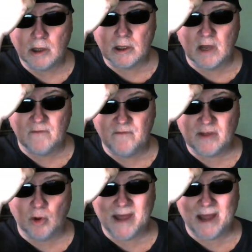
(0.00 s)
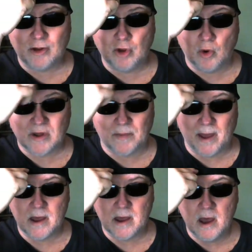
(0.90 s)
a little invisible tattoo or
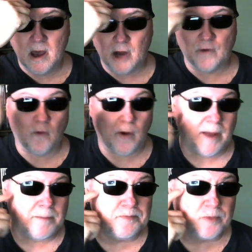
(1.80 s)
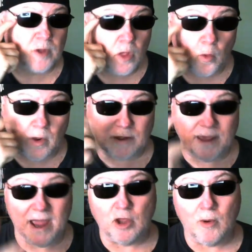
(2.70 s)
something on your forehead where they
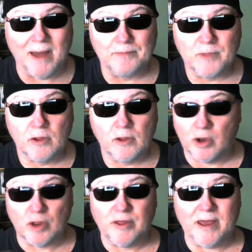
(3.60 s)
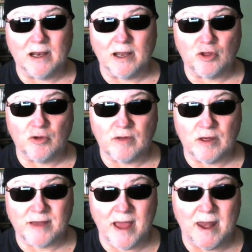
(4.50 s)
scan you at, you couldn't see it unless it's,
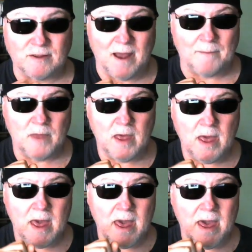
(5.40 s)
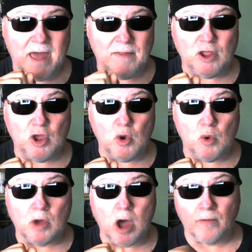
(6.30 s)
it's scanning time. And then
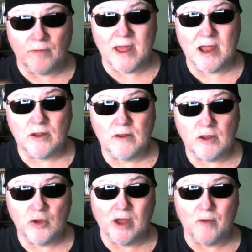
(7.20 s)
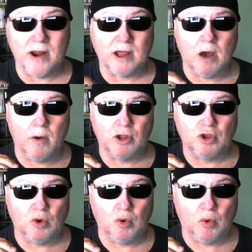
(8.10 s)
you go, then you get ready to go
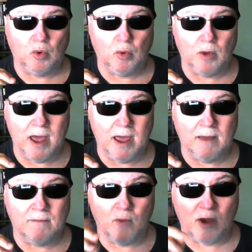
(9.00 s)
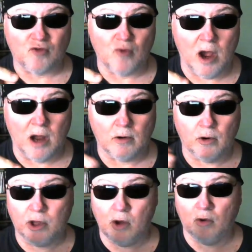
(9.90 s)
into a restaurant, or
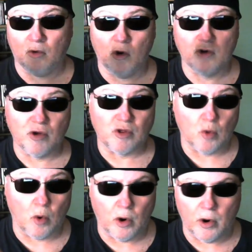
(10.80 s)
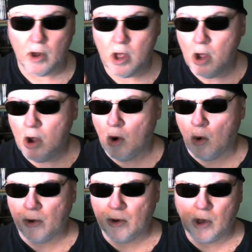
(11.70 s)
you go to a grocery store,
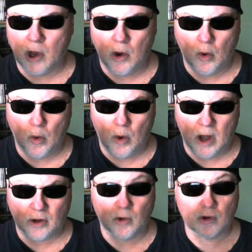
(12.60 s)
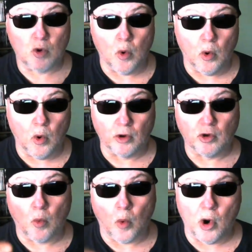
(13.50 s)
or you go uh, to a school or
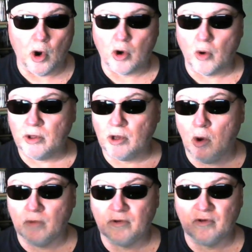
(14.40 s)
to work, or you go